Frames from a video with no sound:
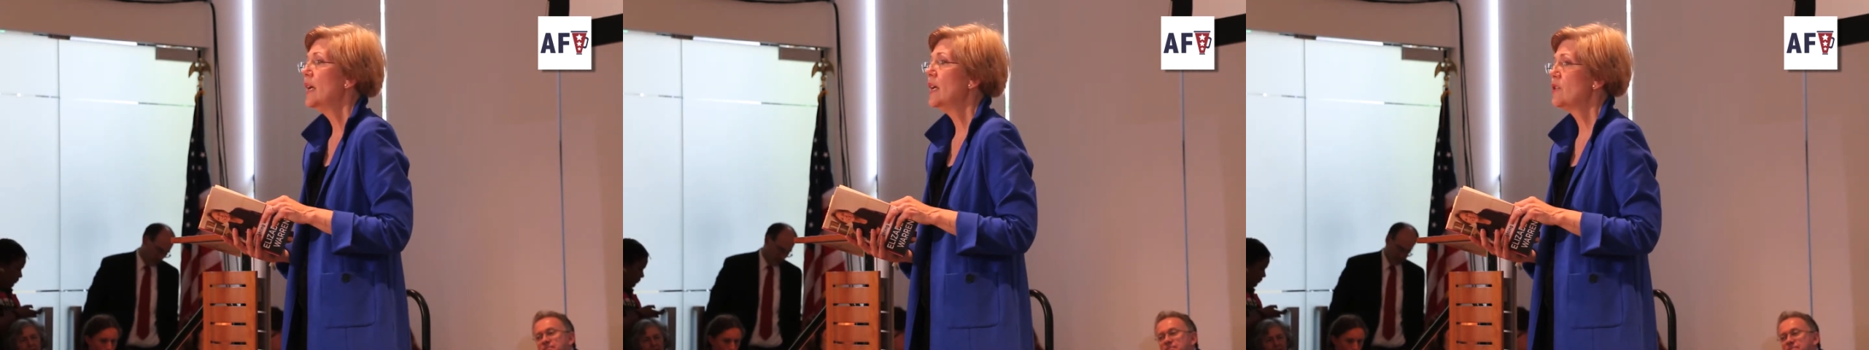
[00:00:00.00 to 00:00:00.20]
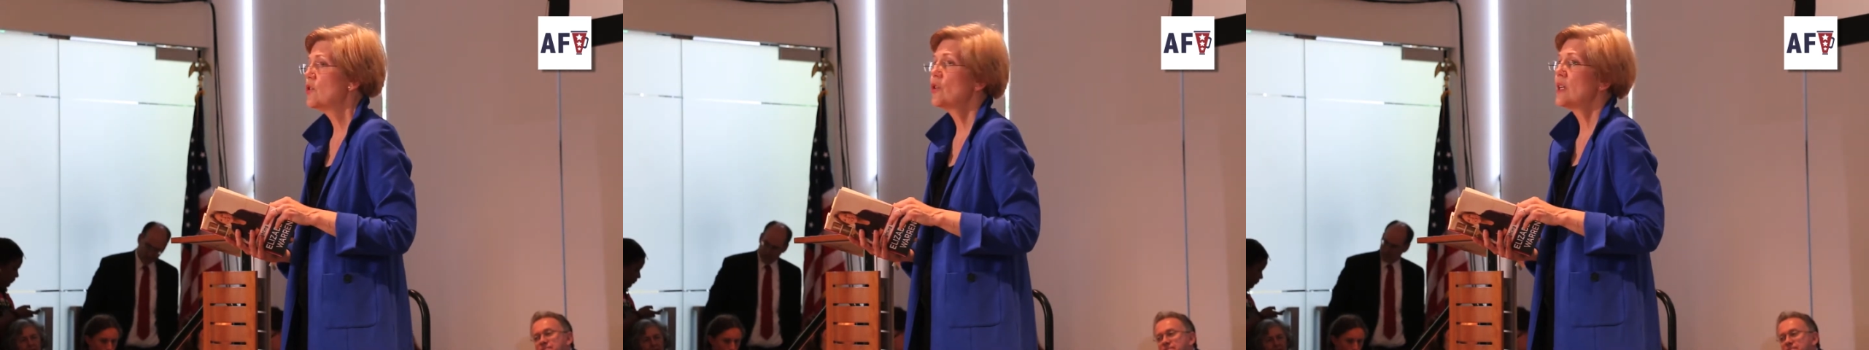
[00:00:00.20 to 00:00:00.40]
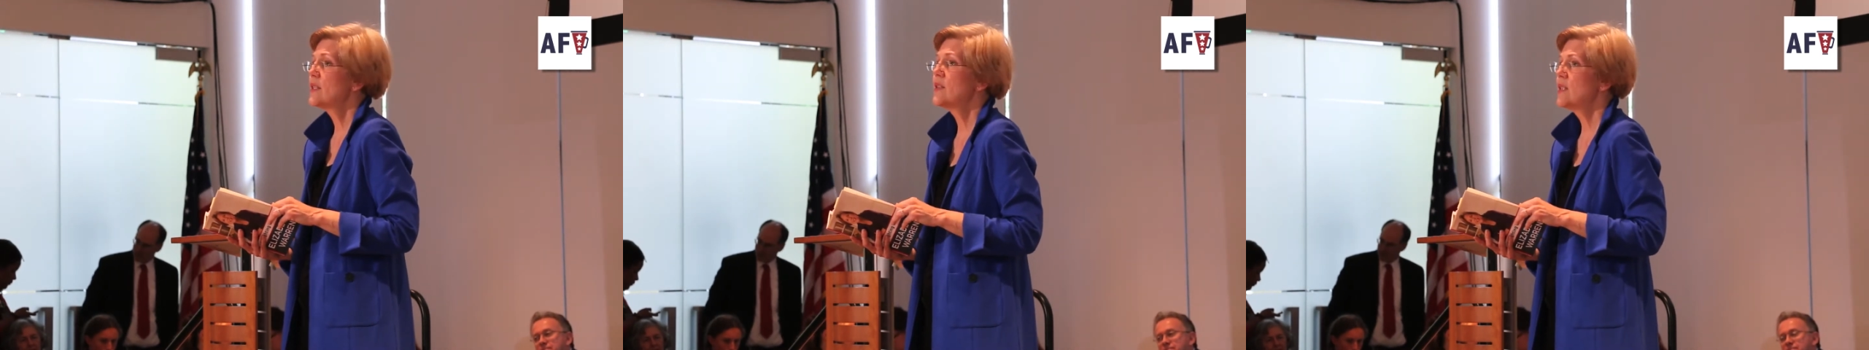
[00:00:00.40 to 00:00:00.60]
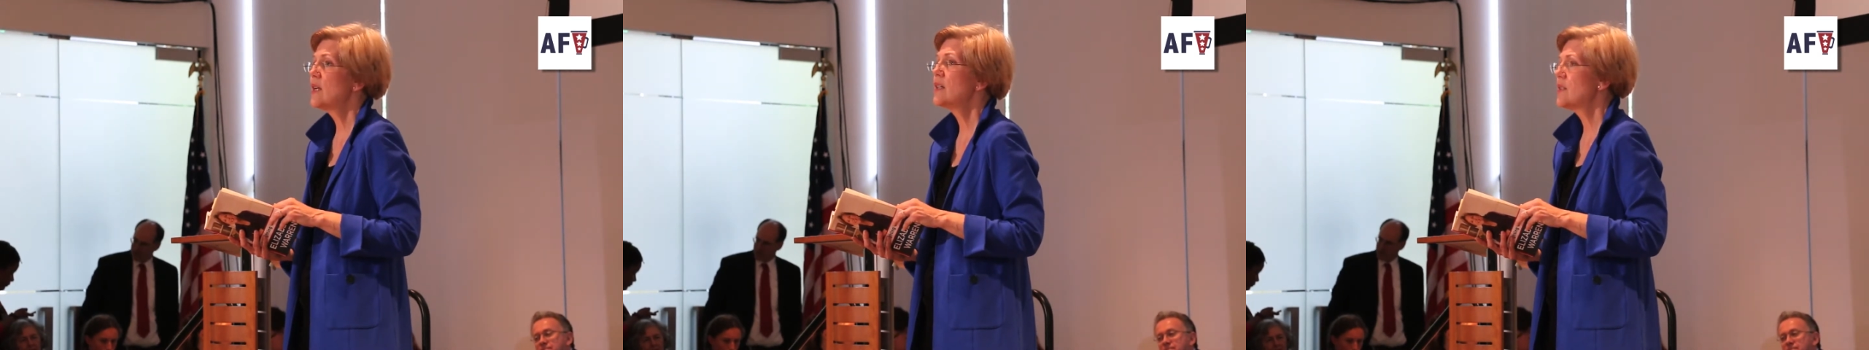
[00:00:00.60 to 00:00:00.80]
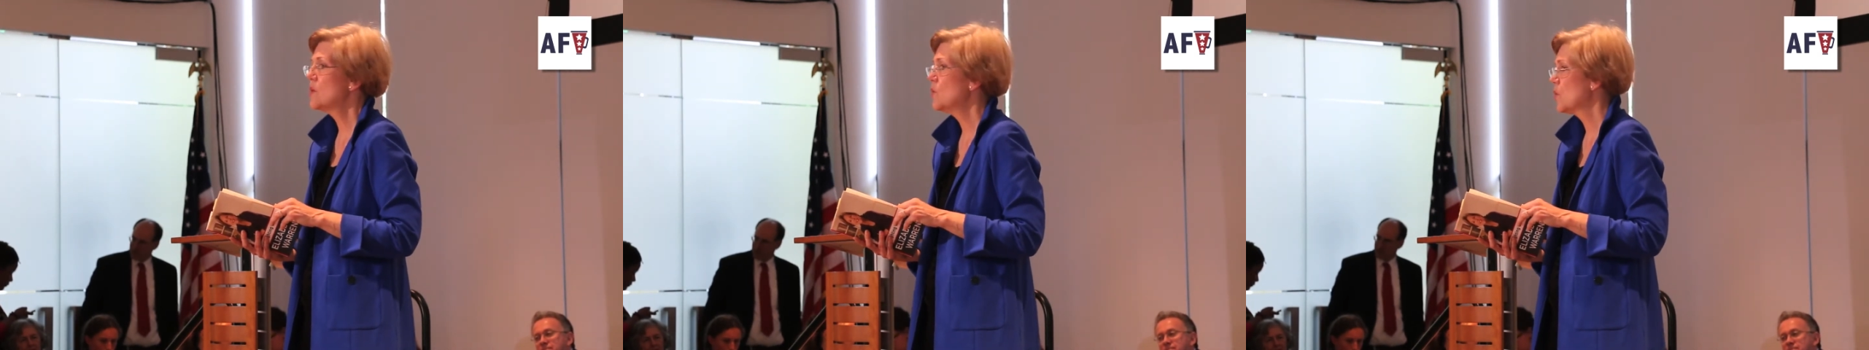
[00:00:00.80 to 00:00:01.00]
It just
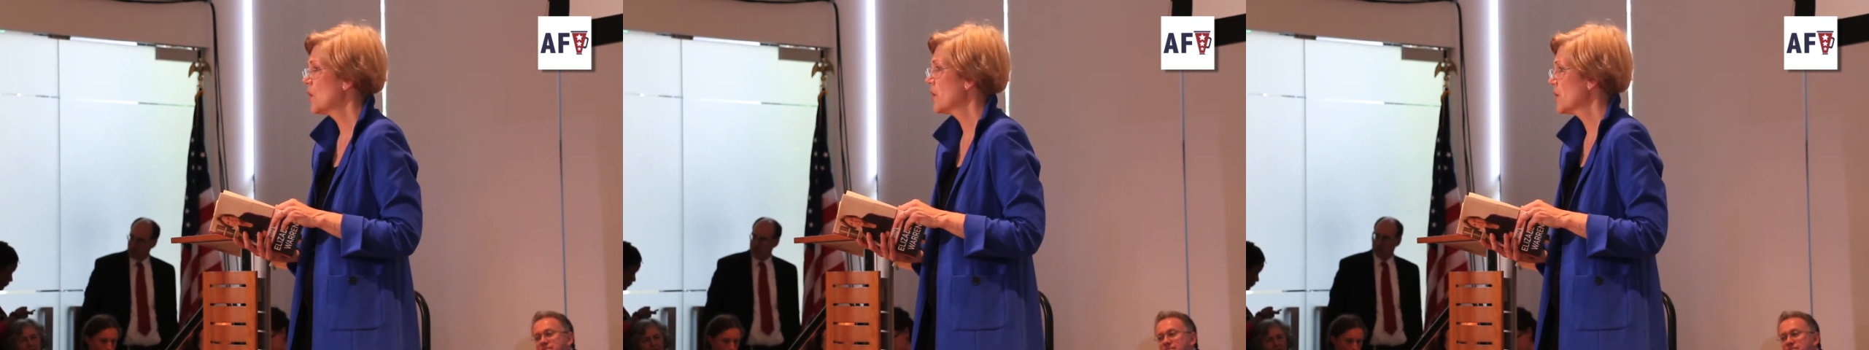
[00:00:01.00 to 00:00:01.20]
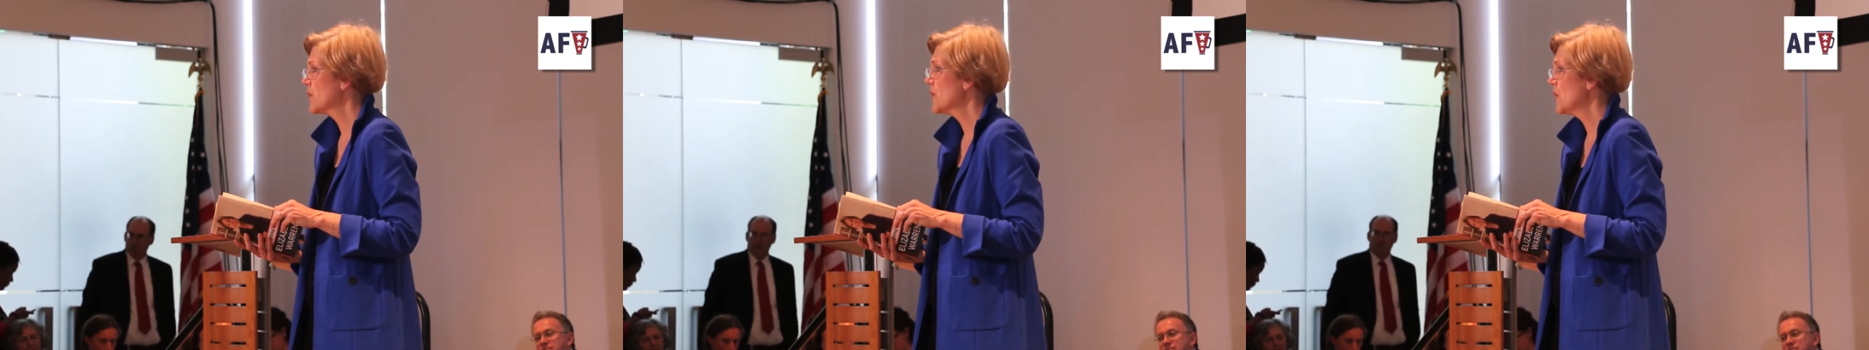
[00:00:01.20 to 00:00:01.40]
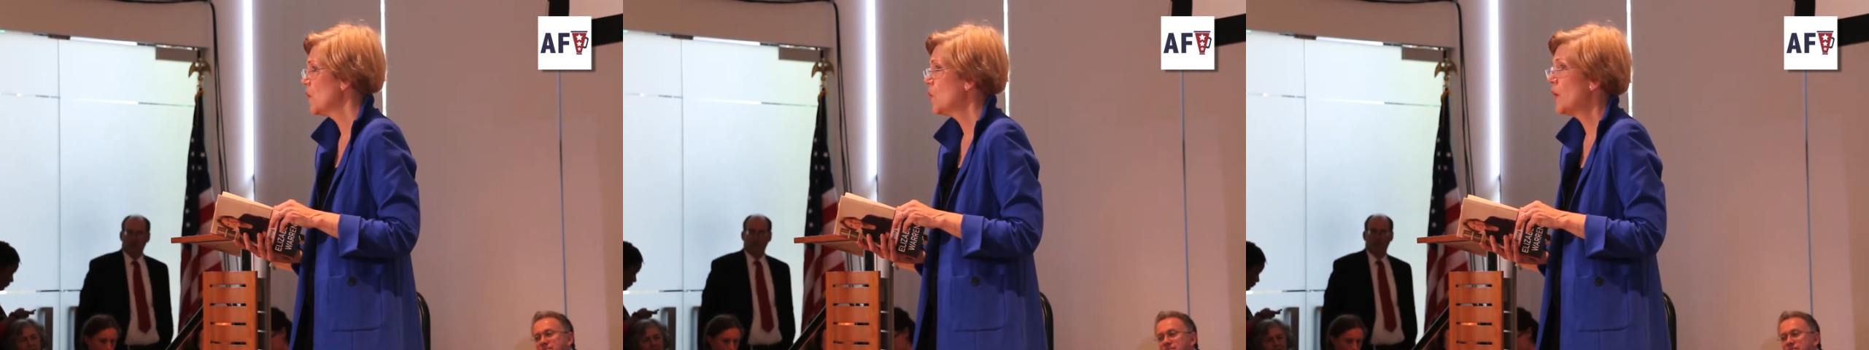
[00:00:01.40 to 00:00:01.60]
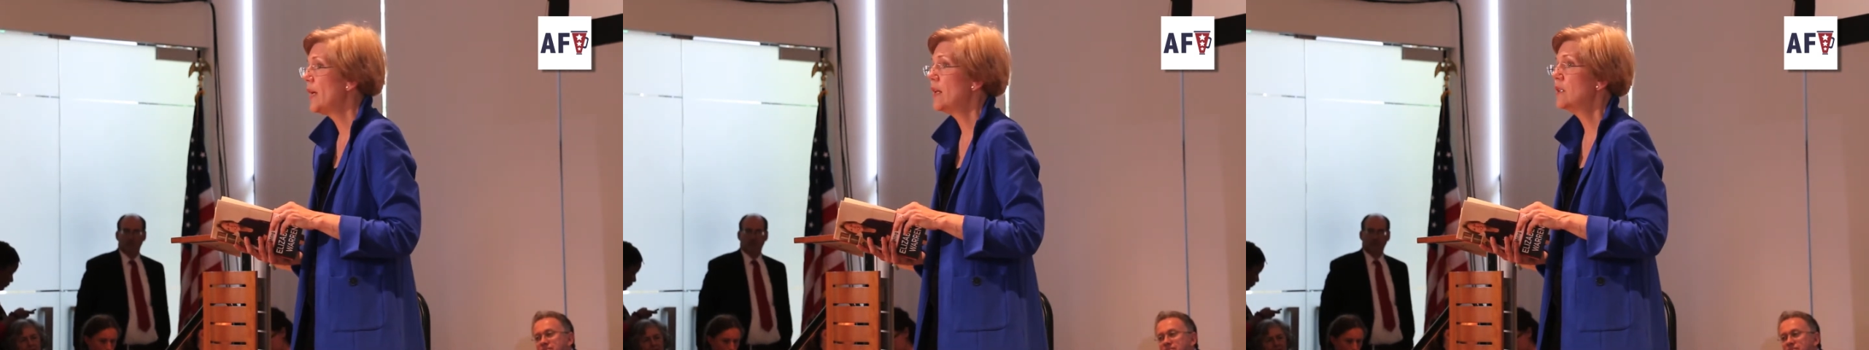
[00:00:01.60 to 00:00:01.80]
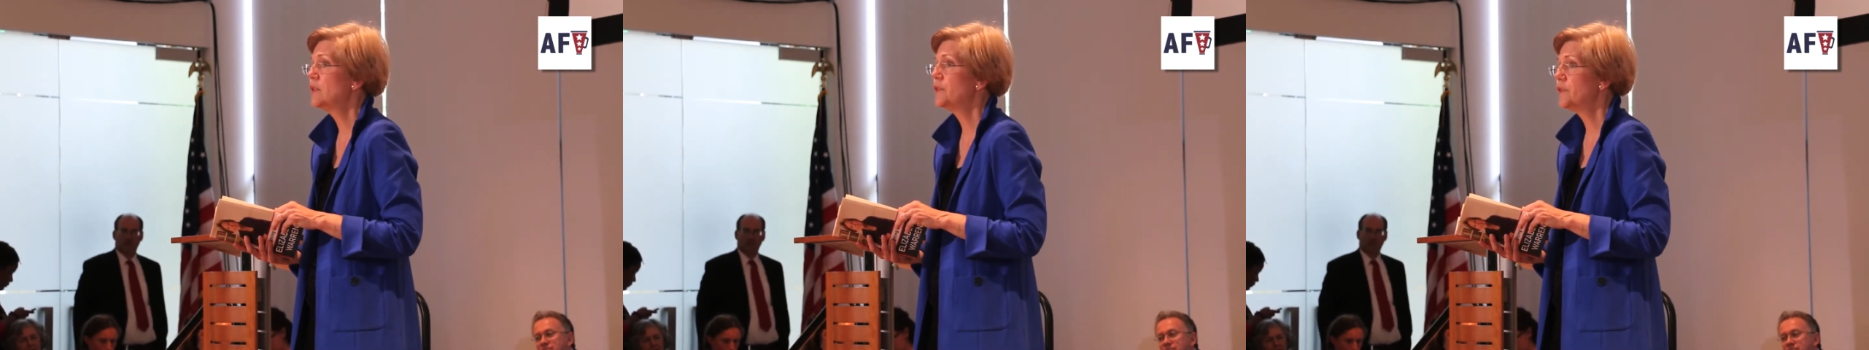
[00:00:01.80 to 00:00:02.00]
doesn't work so
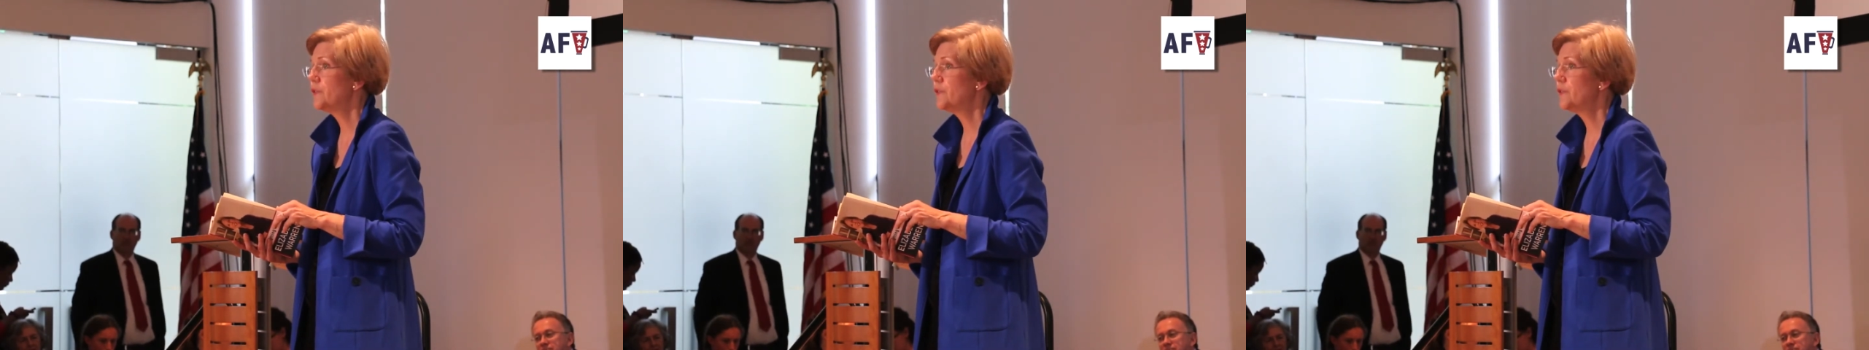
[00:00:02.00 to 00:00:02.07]
well